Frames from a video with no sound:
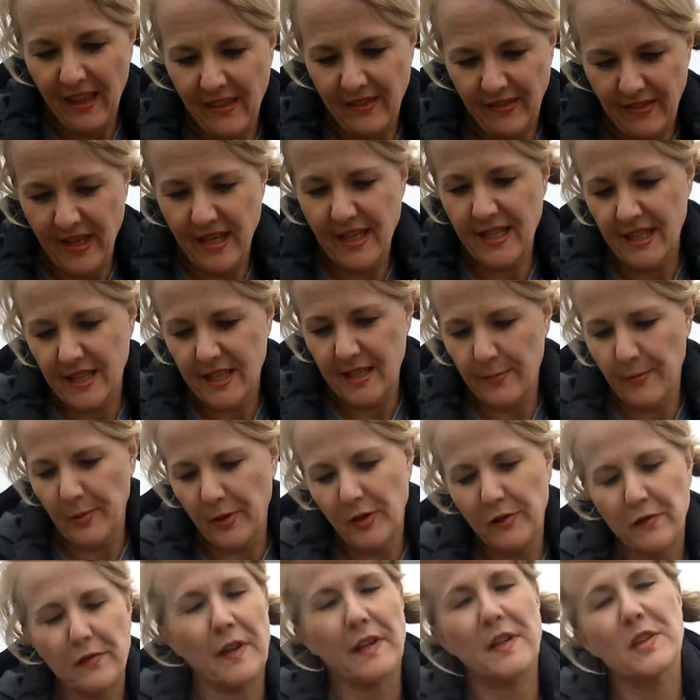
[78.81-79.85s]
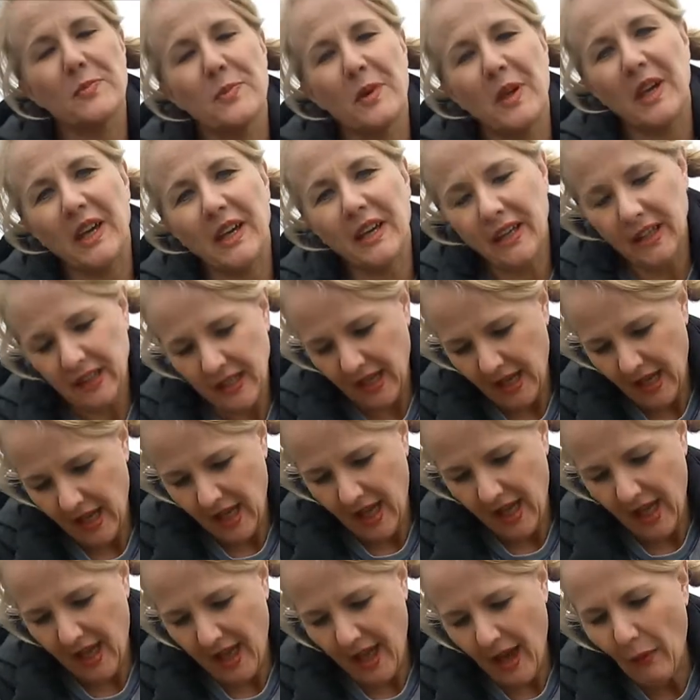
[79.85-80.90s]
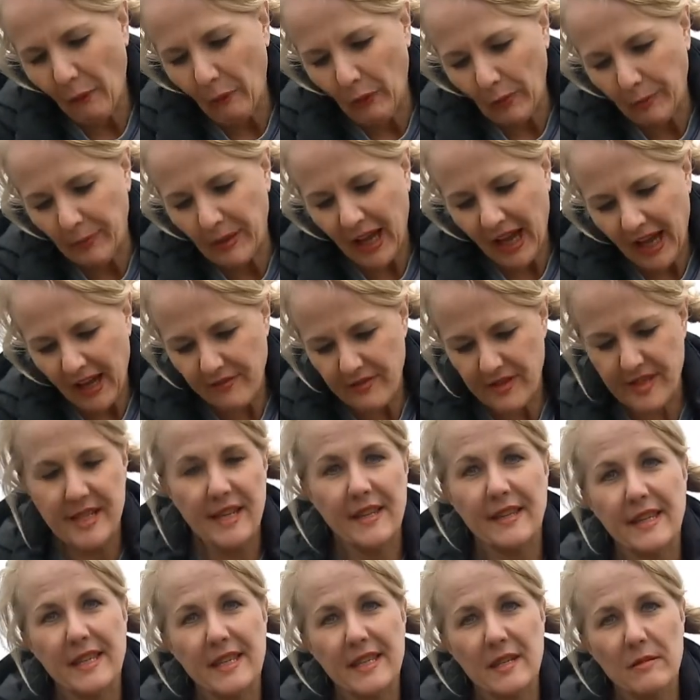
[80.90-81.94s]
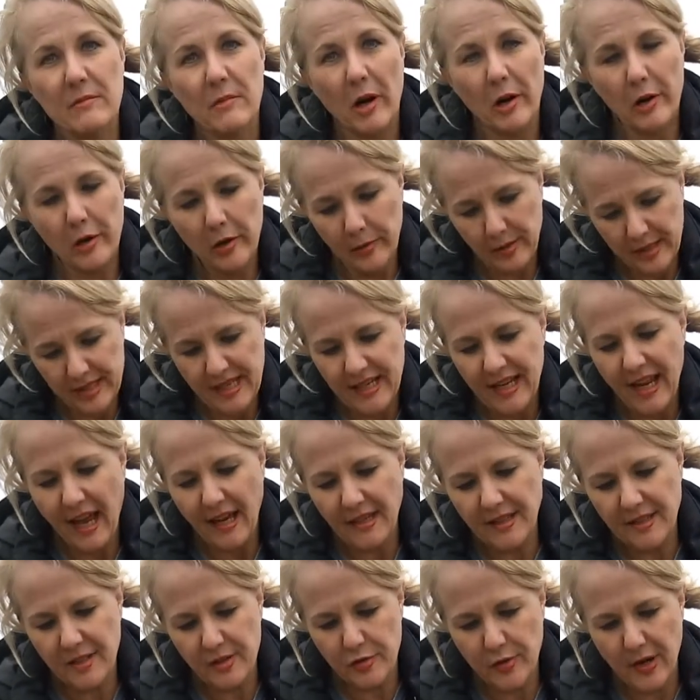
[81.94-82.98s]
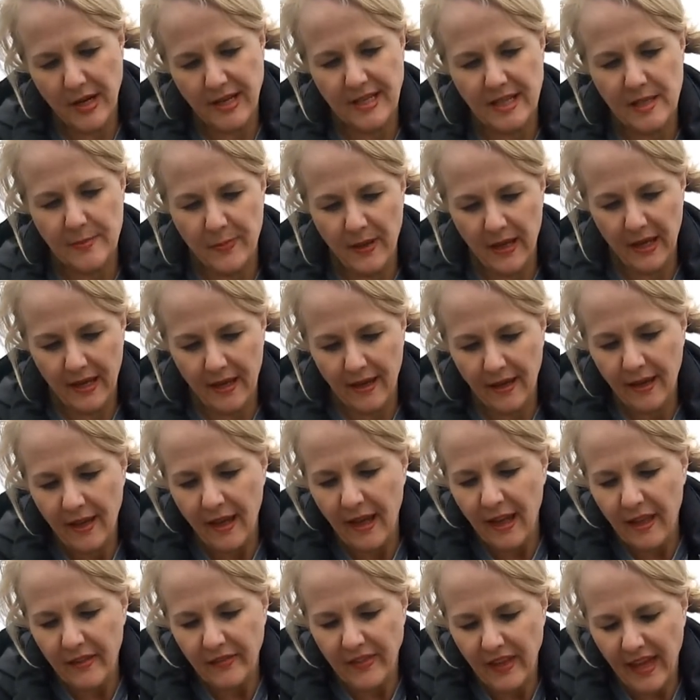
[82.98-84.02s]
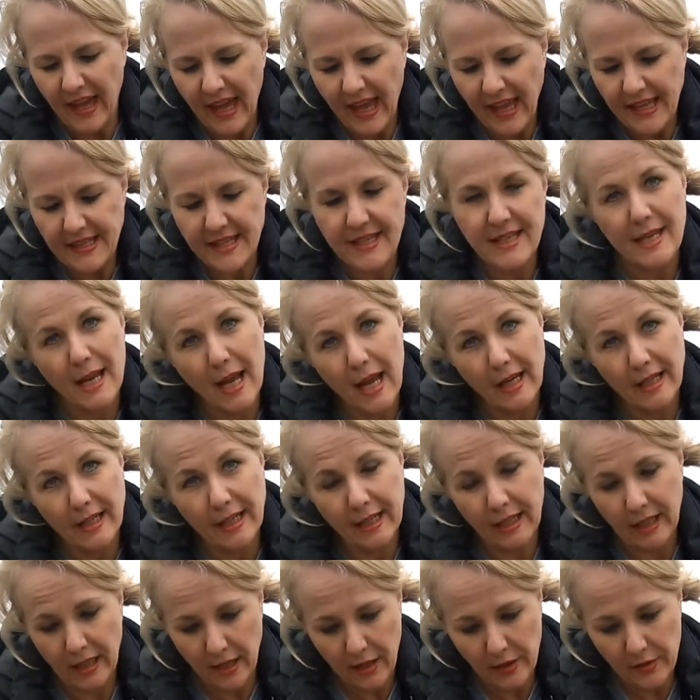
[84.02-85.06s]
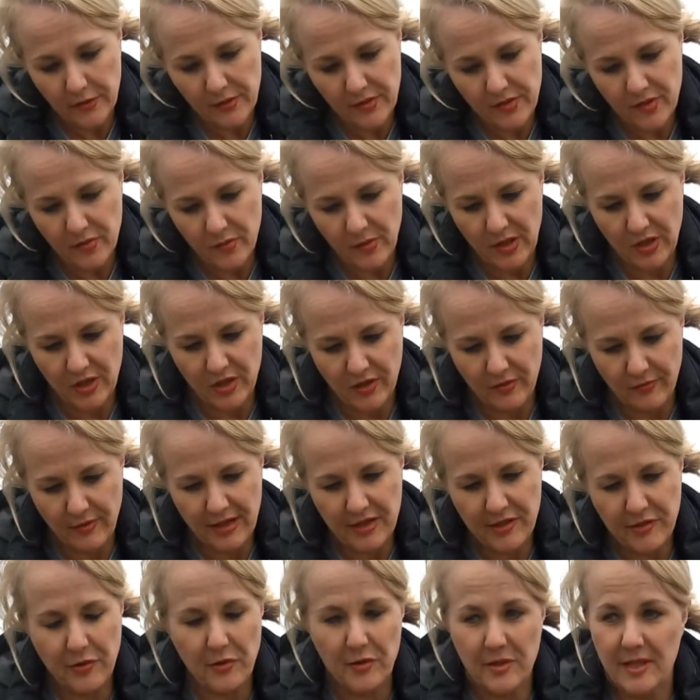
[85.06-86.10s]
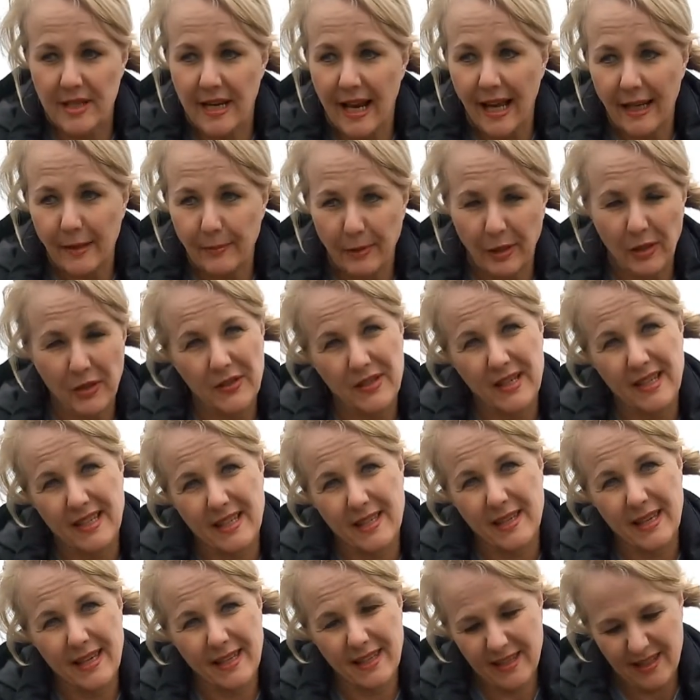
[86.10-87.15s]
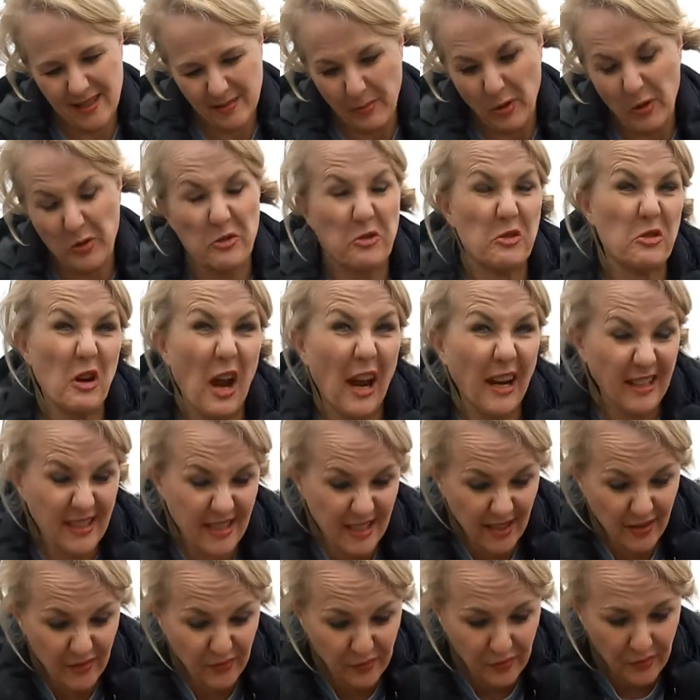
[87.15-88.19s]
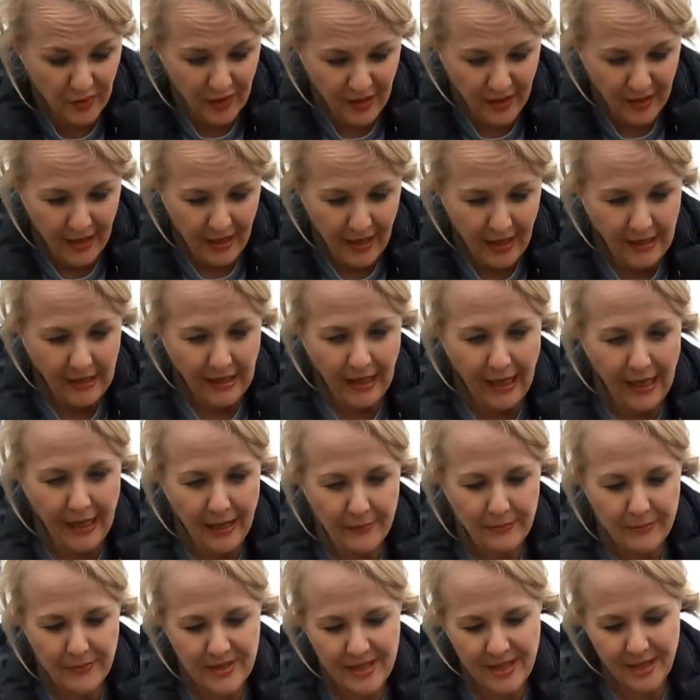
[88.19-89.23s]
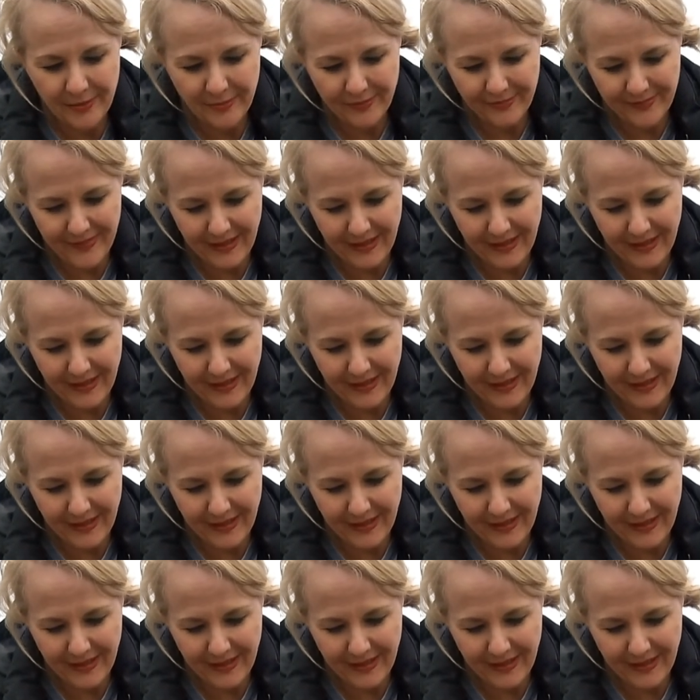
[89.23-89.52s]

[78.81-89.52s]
This is a perfect spear. We'll be harvesting this tomorrow. It's a nice straight spear. The head's tightly closed, which the restaurants like because it's more attractive. So